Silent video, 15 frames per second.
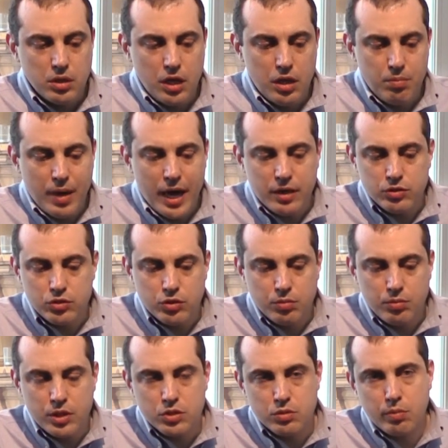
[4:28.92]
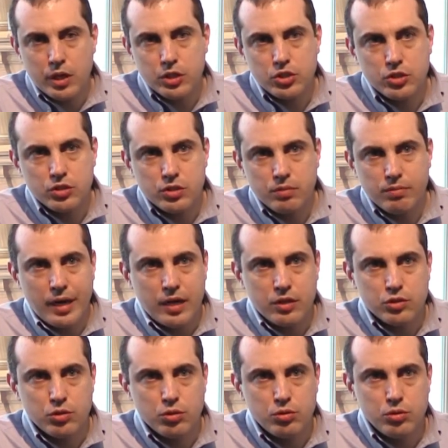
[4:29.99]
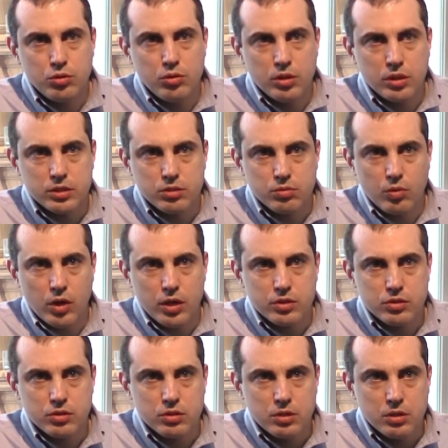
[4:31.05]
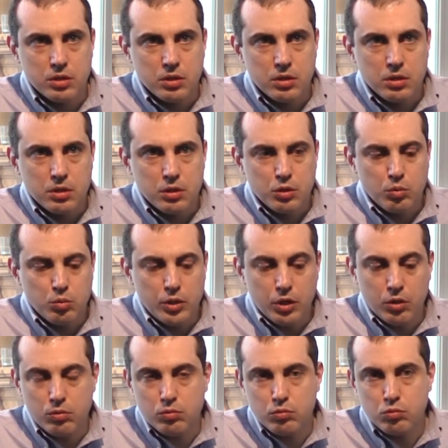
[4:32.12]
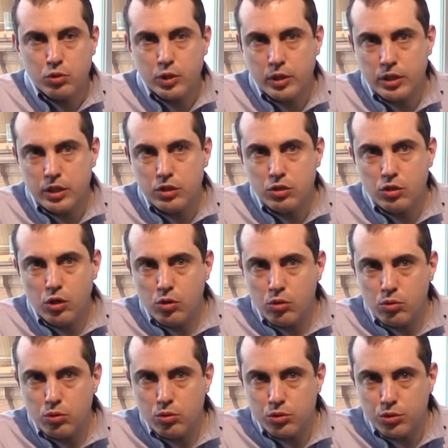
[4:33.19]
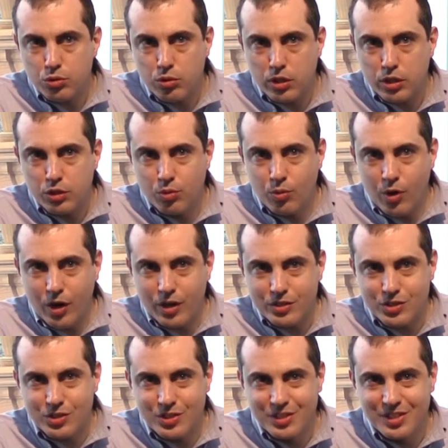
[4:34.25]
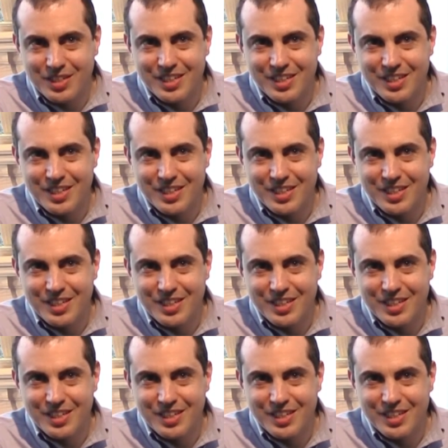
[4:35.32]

It matters to me as much as it matters who Euclid was. We don't really know who Euclid was.